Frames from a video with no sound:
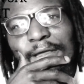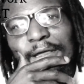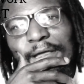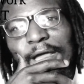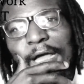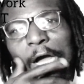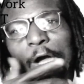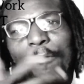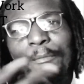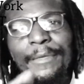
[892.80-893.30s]

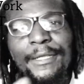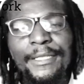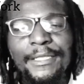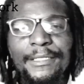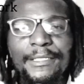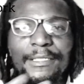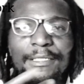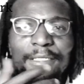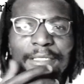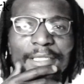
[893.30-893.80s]
how
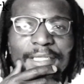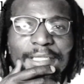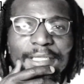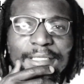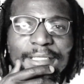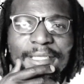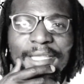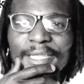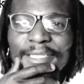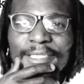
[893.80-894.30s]
many
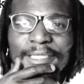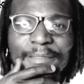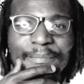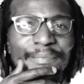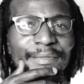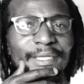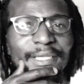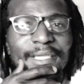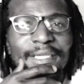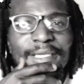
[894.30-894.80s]

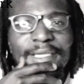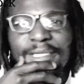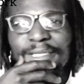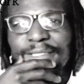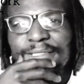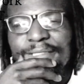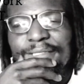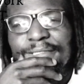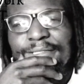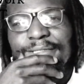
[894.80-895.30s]
ZEP
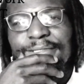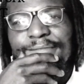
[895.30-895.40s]
kids